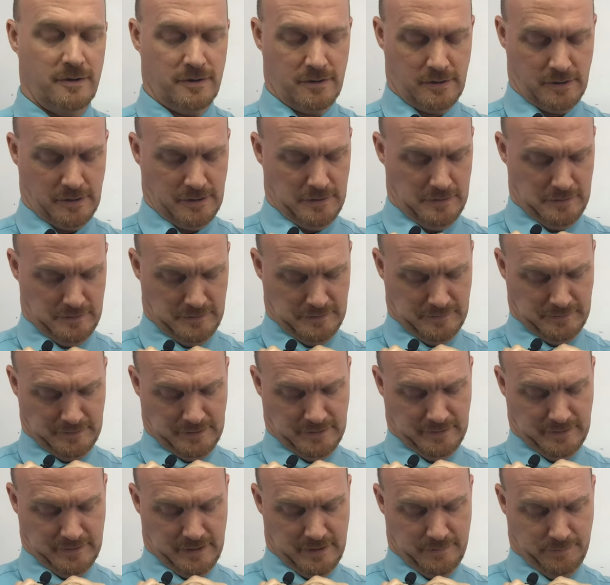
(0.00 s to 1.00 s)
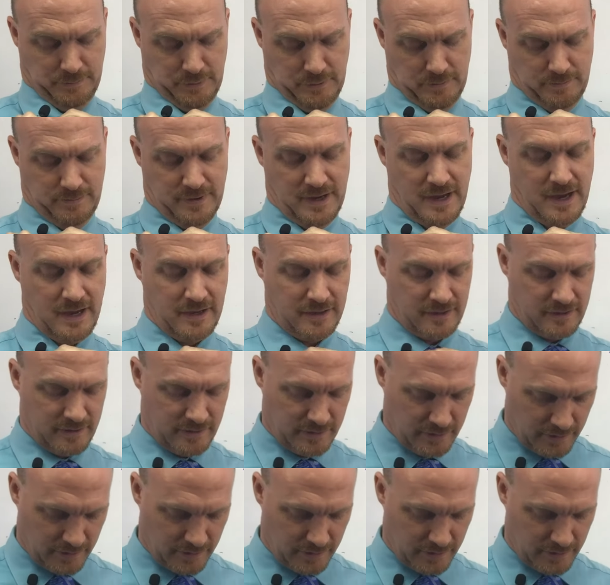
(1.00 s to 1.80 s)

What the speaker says: right, let's get that put back.